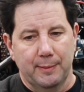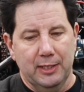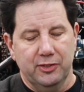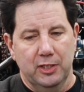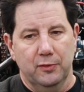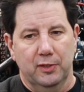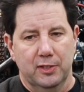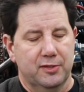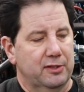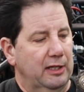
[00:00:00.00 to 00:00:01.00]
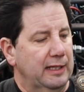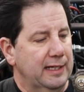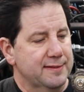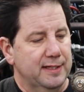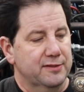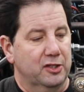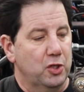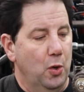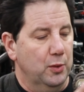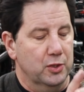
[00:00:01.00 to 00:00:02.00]
I'm actually using this, like I said, as a
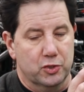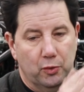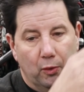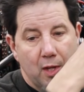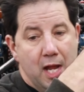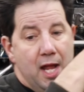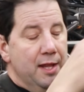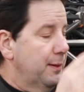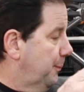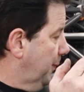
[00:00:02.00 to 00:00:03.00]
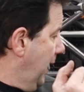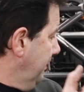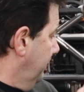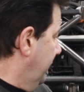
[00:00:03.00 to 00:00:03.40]
toe control. The problem